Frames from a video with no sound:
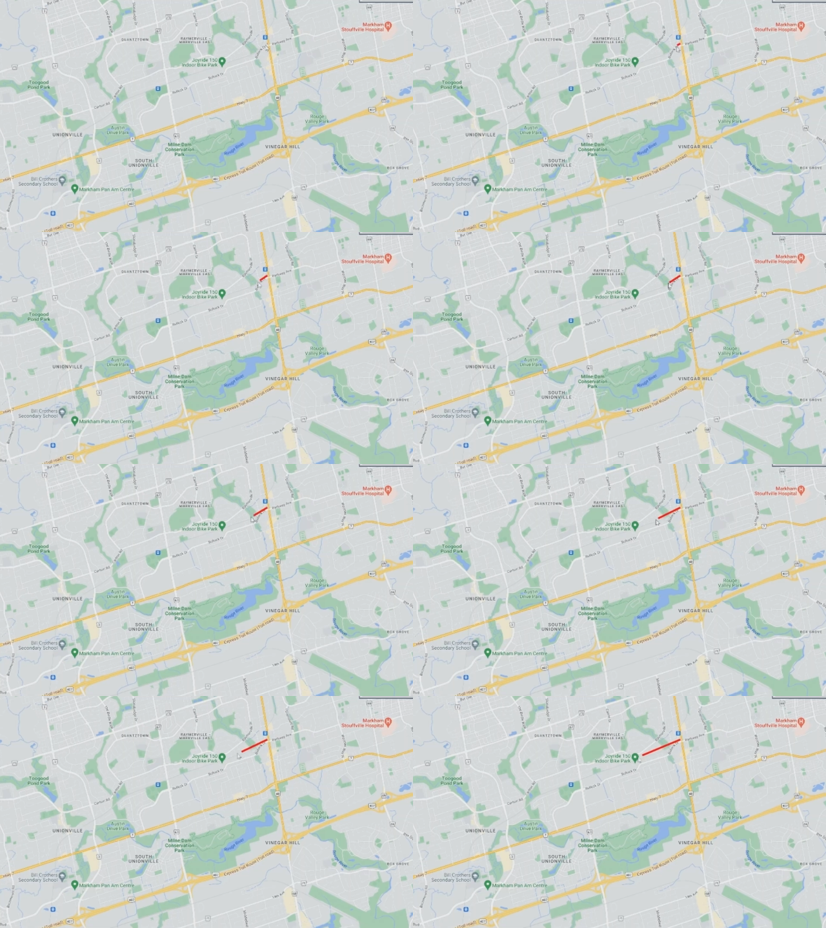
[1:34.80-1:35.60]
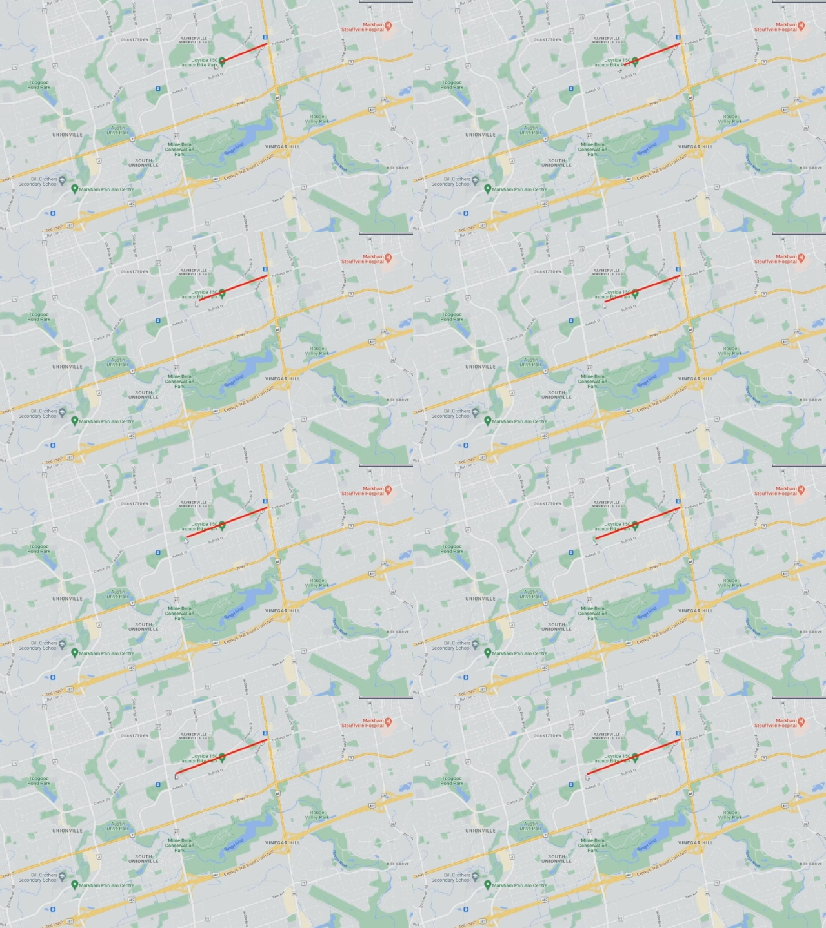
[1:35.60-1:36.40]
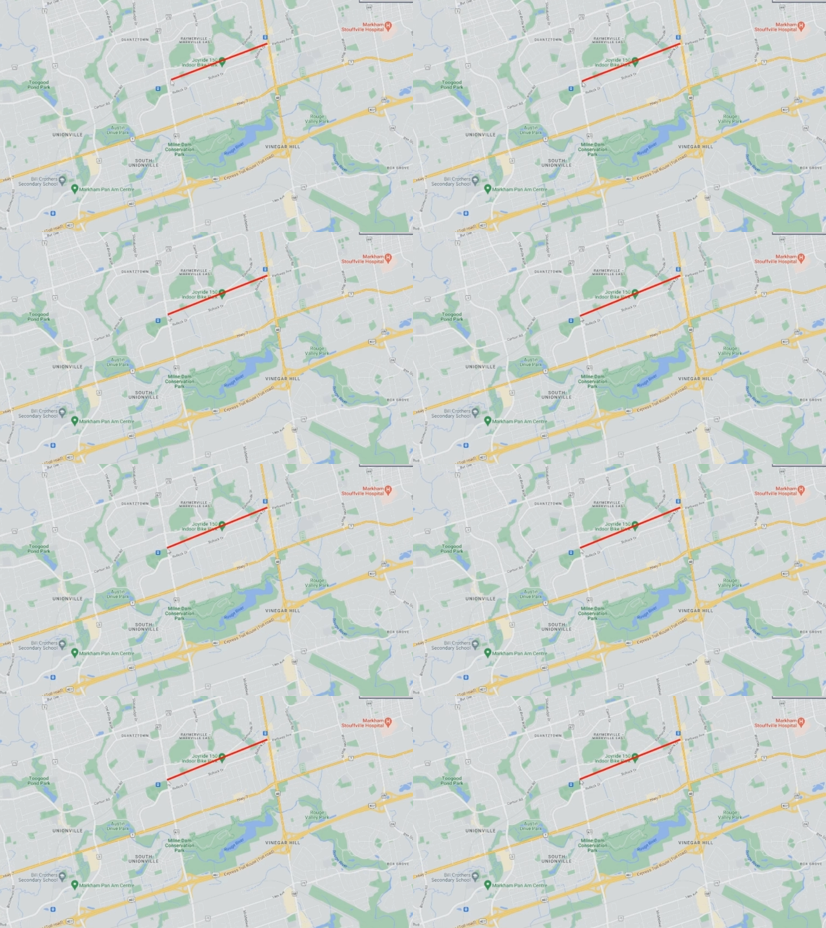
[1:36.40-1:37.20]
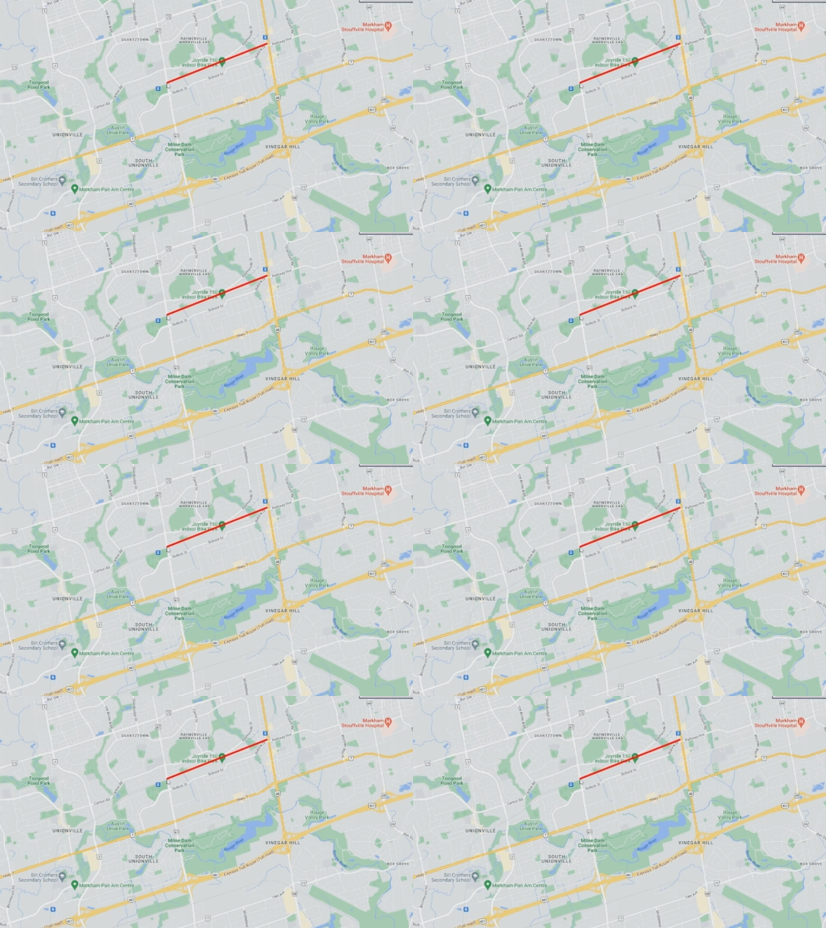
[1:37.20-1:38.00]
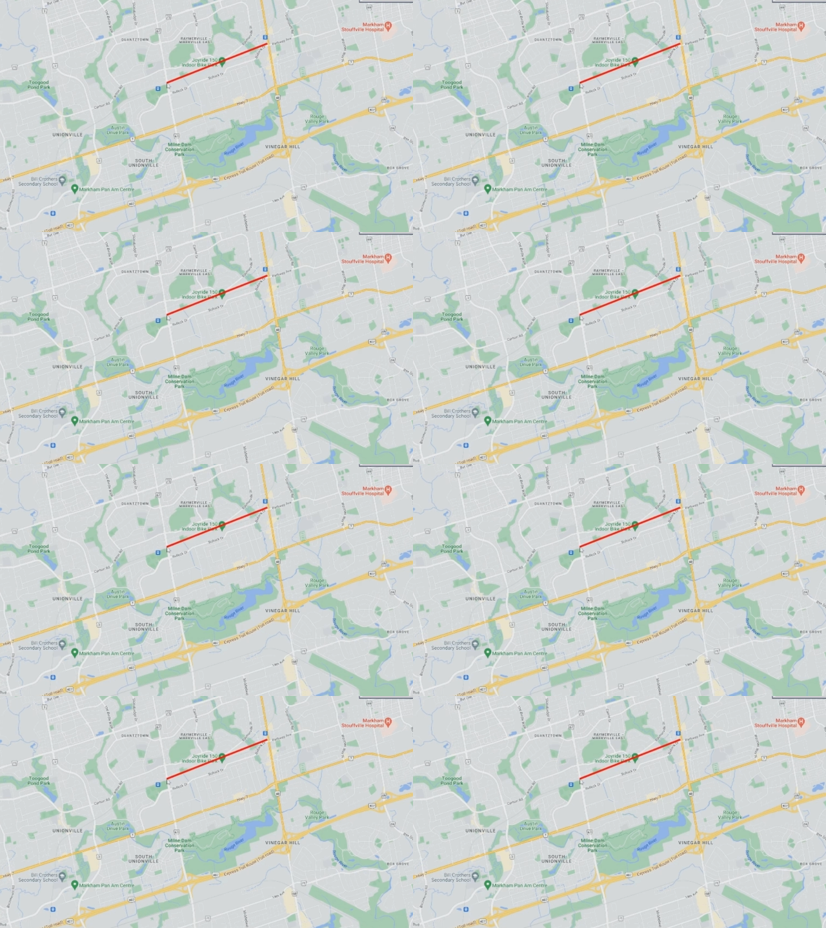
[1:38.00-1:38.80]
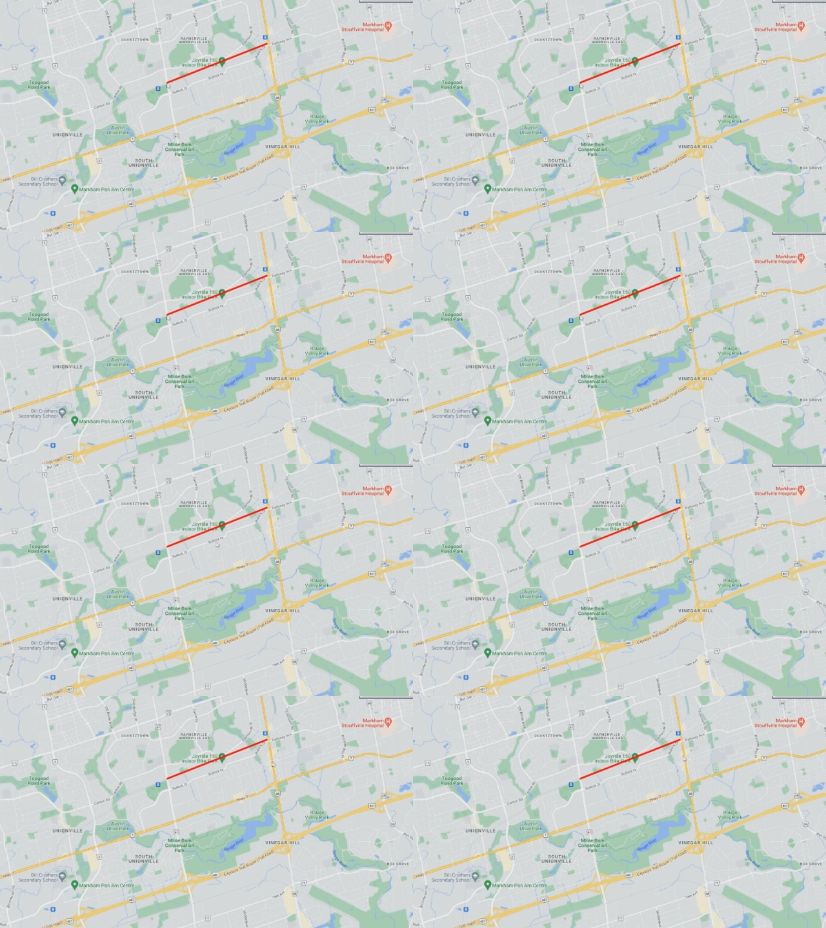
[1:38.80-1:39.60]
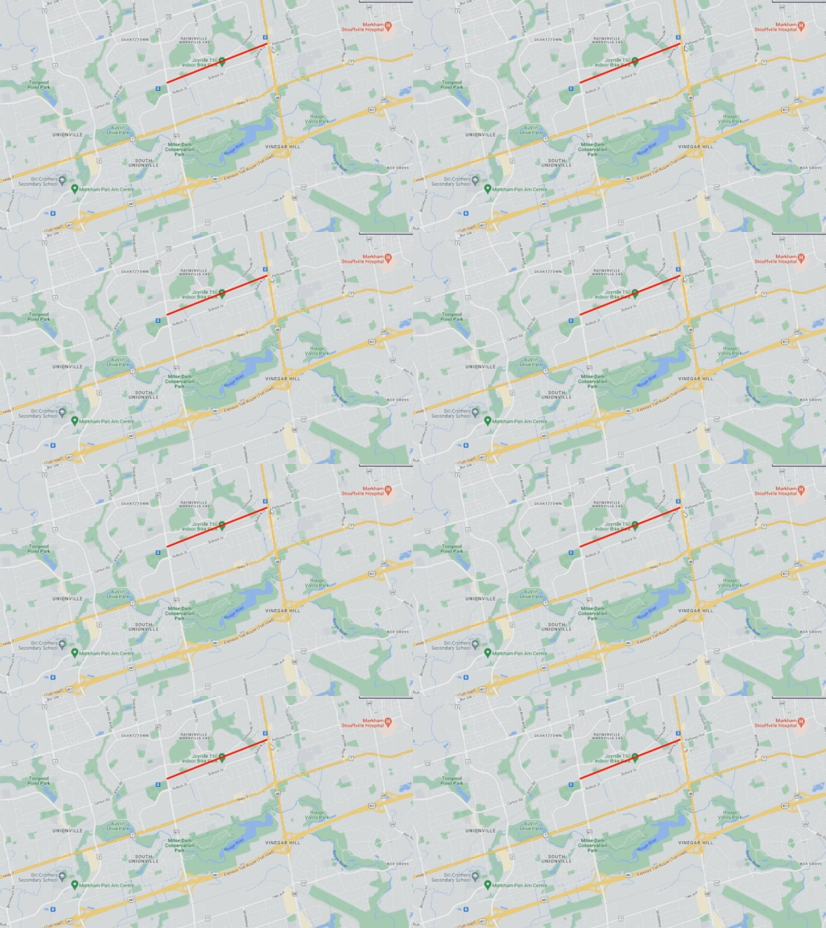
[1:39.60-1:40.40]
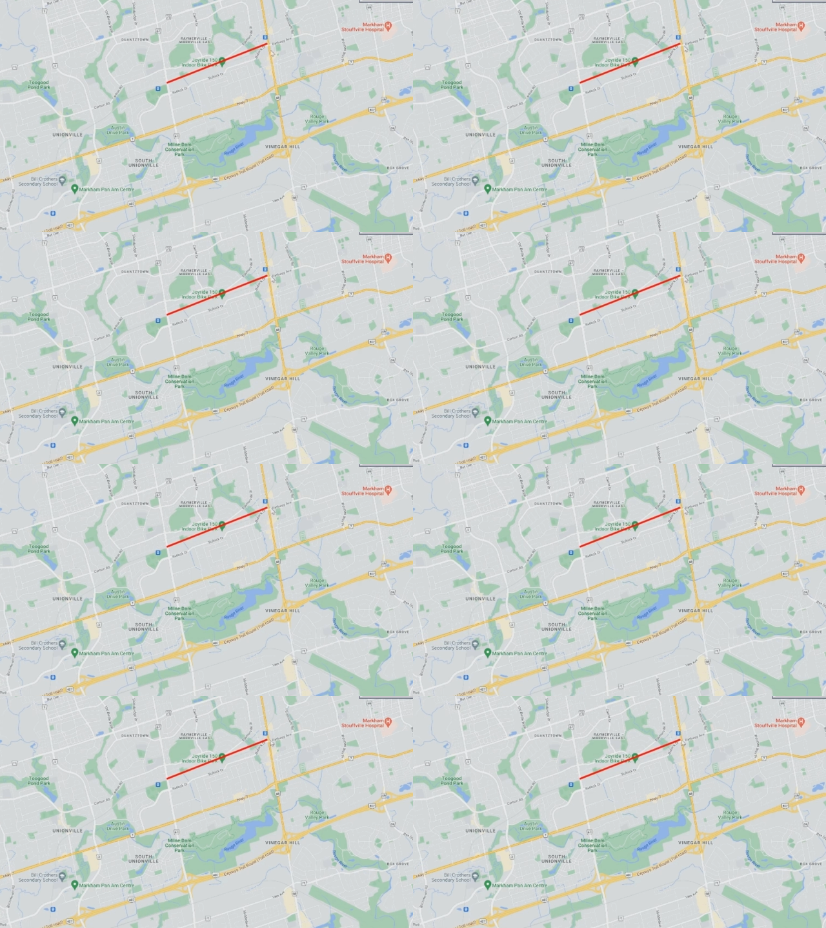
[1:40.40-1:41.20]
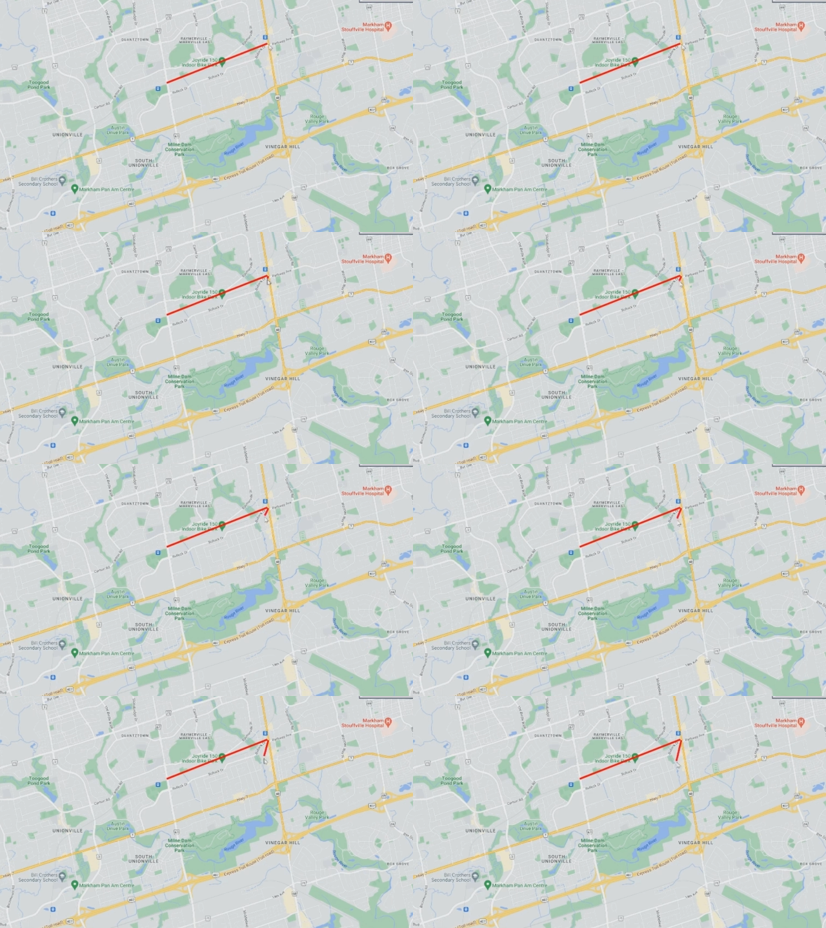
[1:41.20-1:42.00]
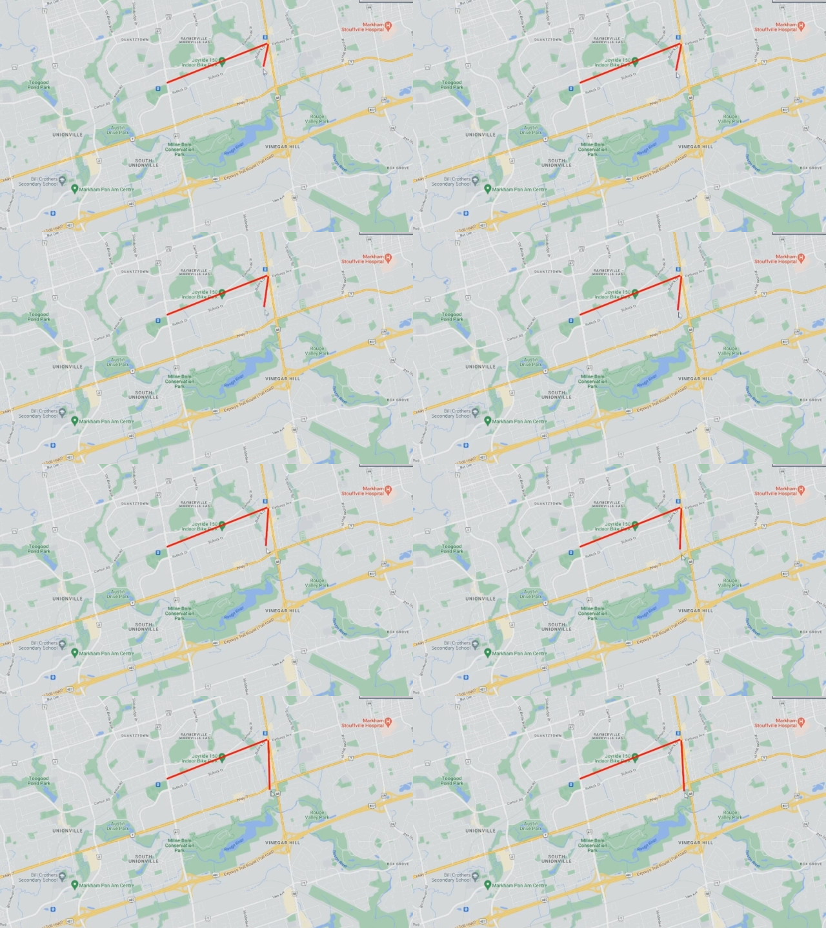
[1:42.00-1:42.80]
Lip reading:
Nobody's mouth can be seen.